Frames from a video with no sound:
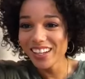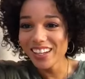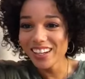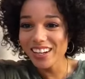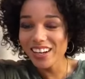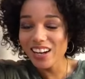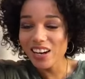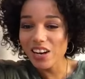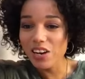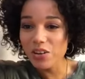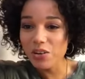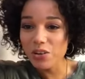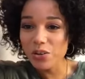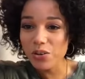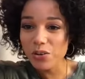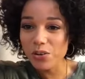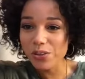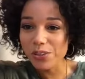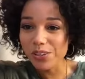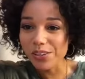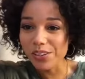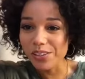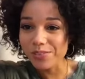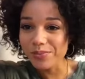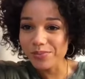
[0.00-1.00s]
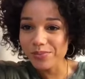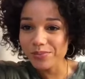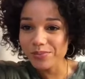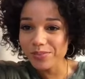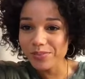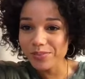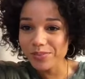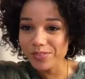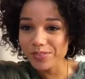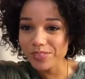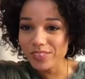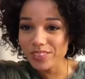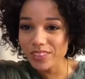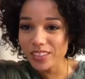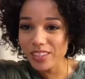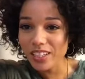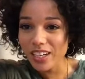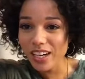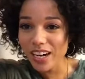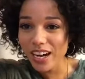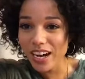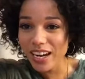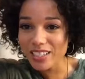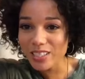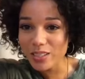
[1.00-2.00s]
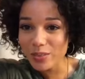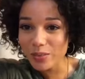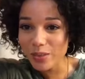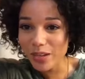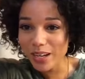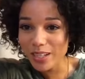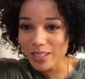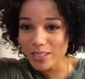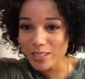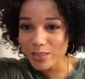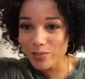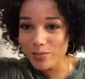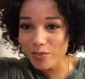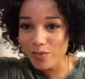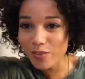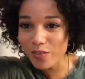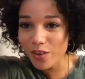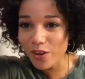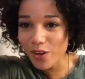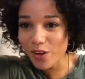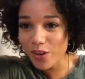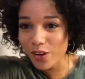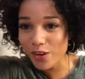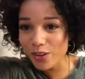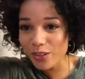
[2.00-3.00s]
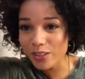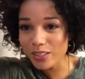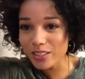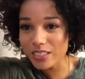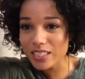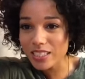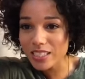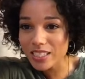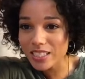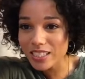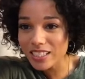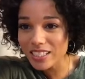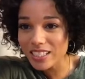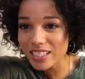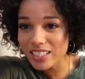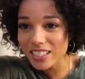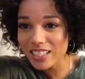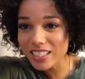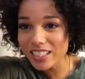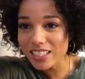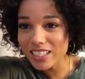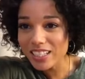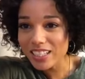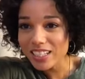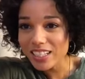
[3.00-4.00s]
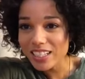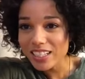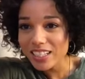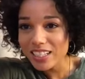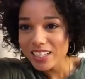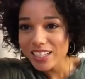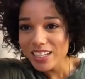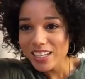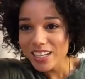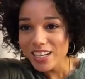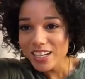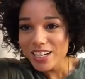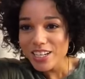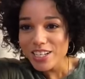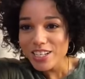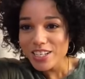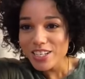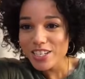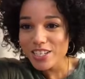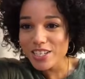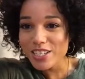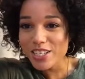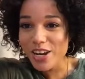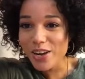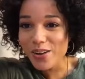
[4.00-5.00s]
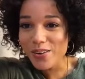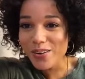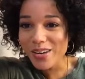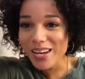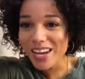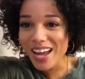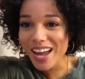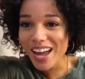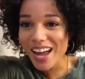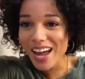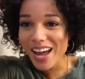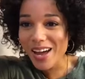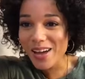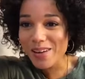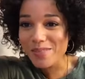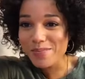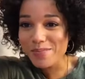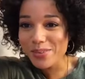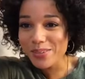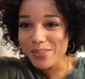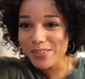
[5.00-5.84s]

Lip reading: Oh, cool. All right, so we got some folks showing up.